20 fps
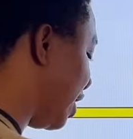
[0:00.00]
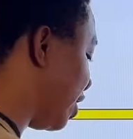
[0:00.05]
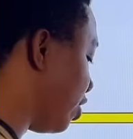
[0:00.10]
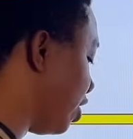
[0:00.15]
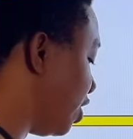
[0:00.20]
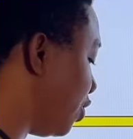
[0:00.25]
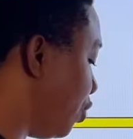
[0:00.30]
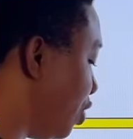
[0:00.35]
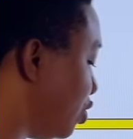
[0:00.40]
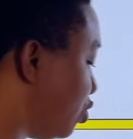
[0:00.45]
it
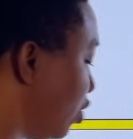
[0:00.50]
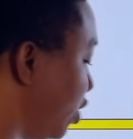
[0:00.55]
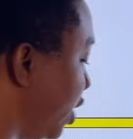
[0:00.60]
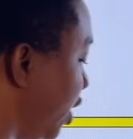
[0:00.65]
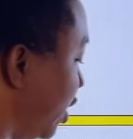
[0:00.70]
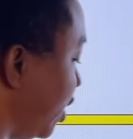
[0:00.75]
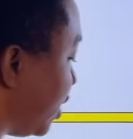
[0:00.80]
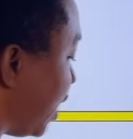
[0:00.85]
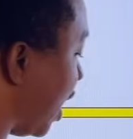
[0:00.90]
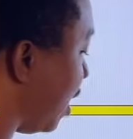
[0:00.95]
all the way to
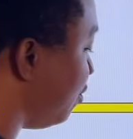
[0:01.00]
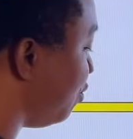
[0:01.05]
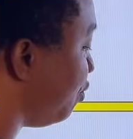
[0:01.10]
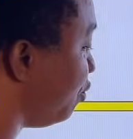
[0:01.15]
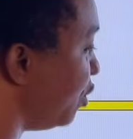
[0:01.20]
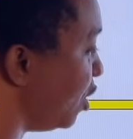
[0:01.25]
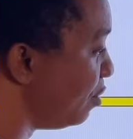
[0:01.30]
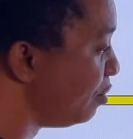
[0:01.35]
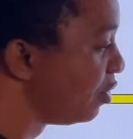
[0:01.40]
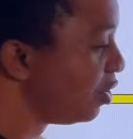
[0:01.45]
daily time
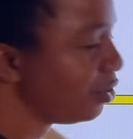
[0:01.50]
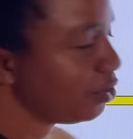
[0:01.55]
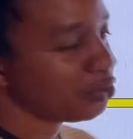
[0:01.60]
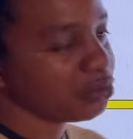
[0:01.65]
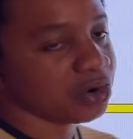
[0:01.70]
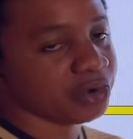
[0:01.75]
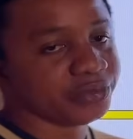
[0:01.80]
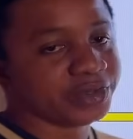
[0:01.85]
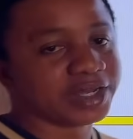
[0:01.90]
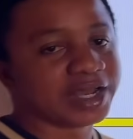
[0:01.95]
frame
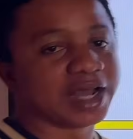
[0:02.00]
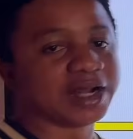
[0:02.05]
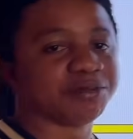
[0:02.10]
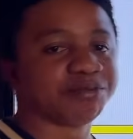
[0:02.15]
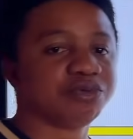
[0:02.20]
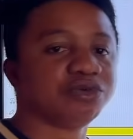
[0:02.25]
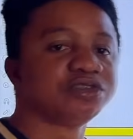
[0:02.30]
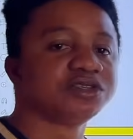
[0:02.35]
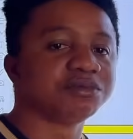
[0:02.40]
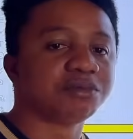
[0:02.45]
where we can
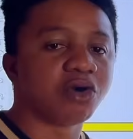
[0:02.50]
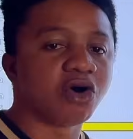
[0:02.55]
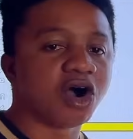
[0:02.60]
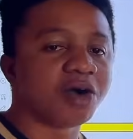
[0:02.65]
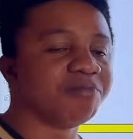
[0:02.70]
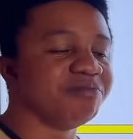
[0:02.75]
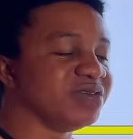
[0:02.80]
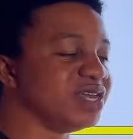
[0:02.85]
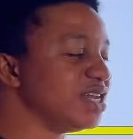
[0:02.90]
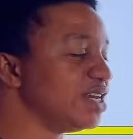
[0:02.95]
put
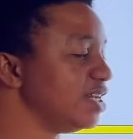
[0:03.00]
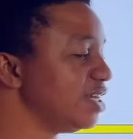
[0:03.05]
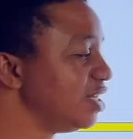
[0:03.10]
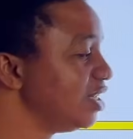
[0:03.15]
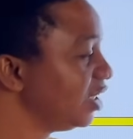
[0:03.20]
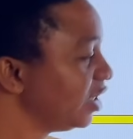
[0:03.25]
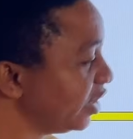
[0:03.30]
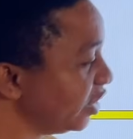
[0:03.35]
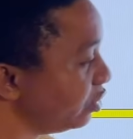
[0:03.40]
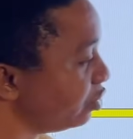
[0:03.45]
more
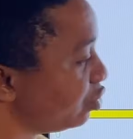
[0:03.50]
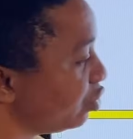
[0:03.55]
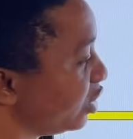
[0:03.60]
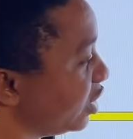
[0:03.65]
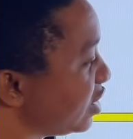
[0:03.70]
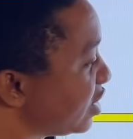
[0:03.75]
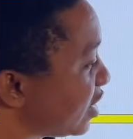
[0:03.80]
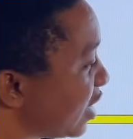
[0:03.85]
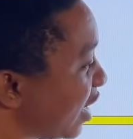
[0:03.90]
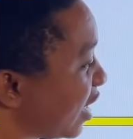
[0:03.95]
meaning into
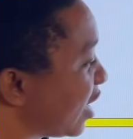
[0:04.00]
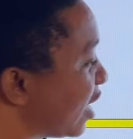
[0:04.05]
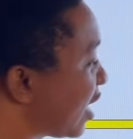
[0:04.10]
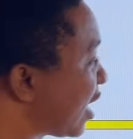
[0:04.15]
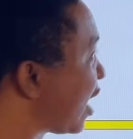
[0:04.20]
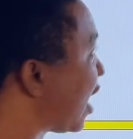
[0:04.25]
this technical